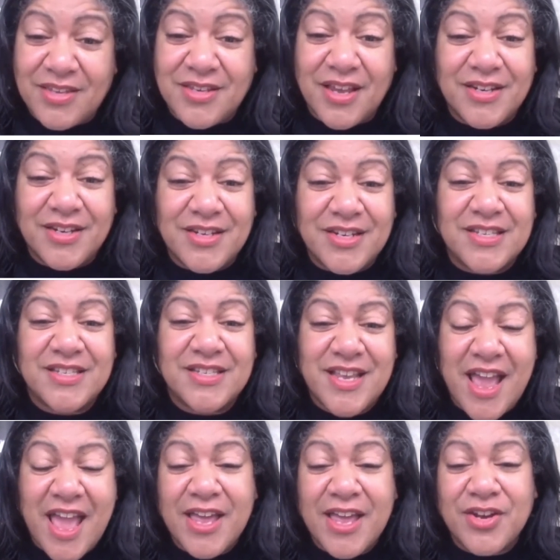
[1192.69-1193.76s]
To
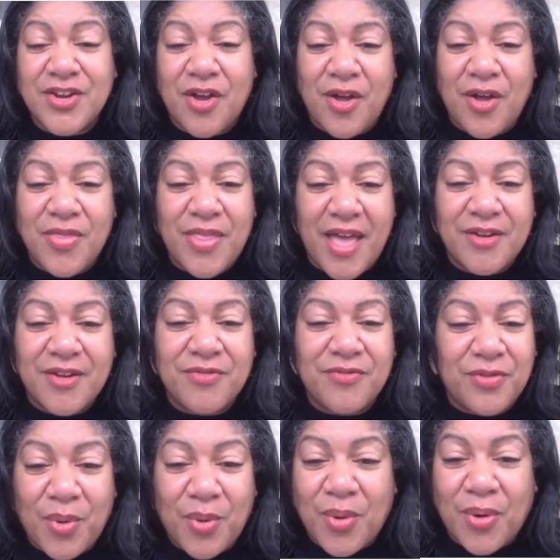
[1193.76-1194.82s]
stand on that
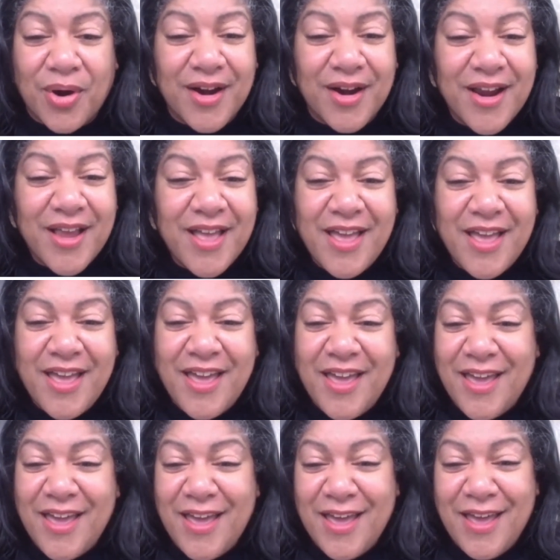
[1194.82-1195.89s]
floor
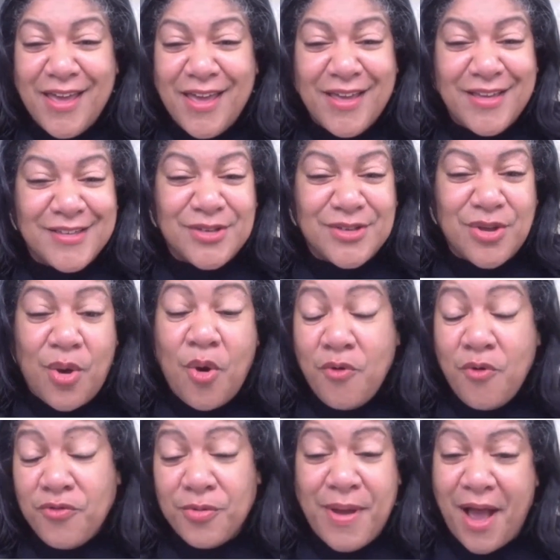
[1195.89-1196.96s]
is
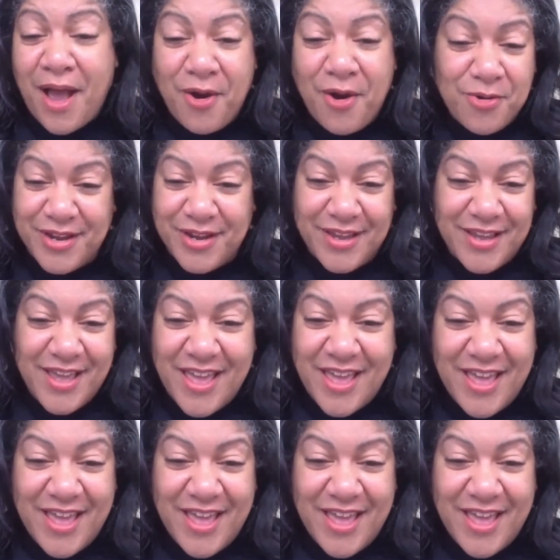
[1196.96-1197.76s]
overpowering.